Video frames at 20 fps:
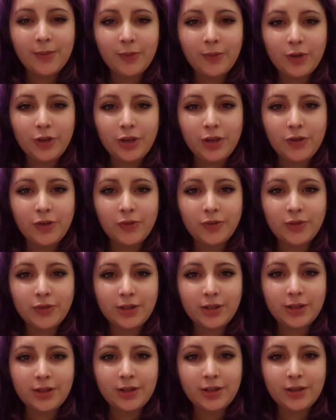
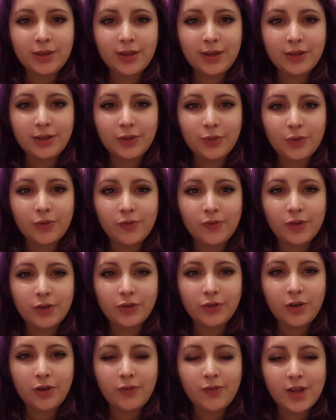used this over
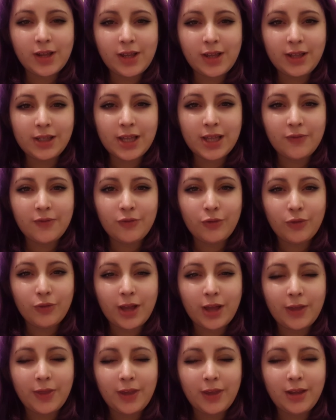sort of like a level,
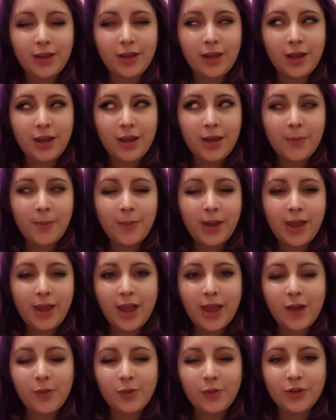I think my
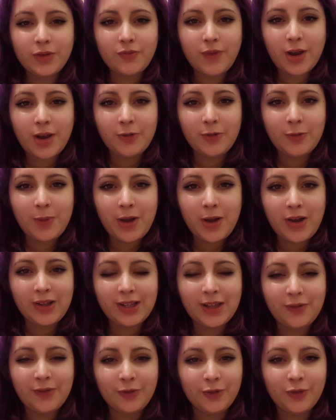hair was around about a
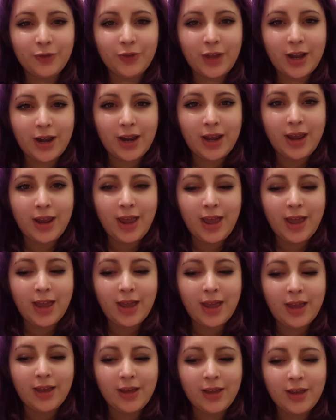level 9
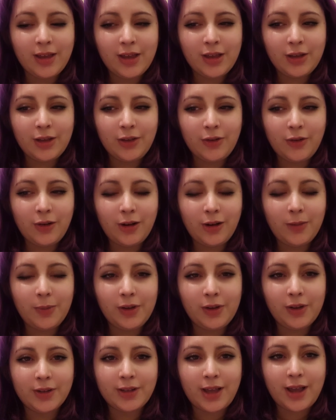hair colour
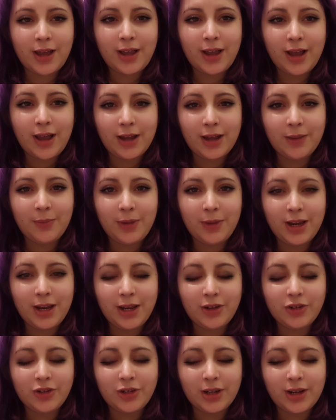because I had
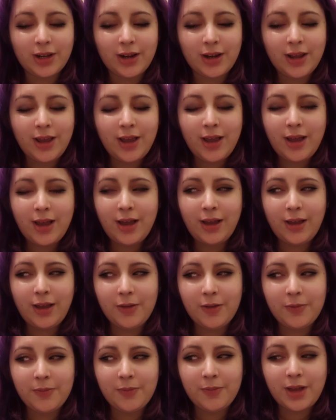bleached it.
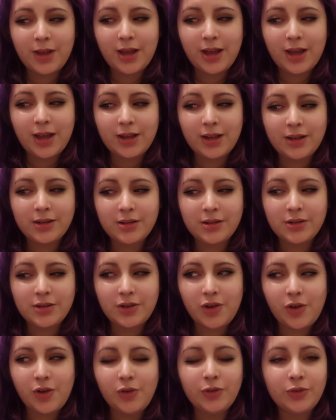And
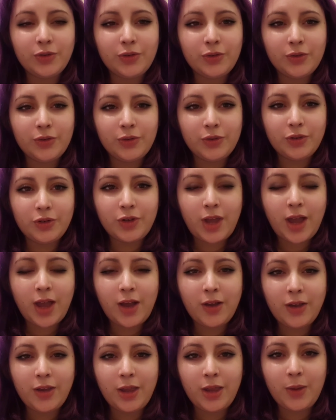also to
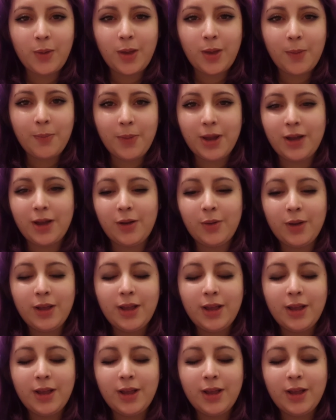tell you about